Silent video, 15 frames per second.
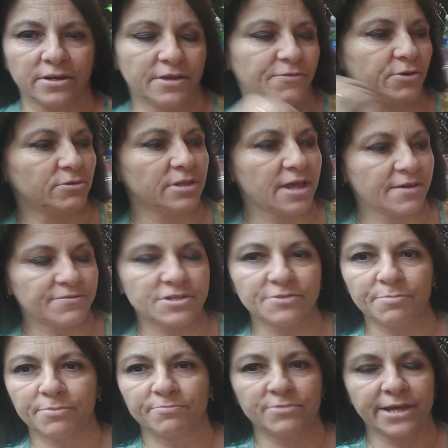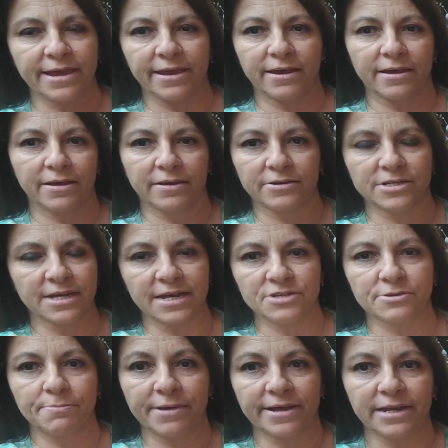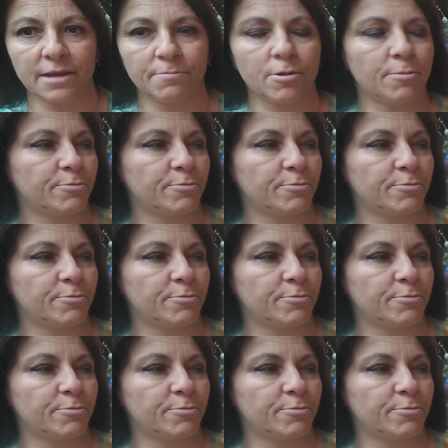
If you love to dehydrate pineapple,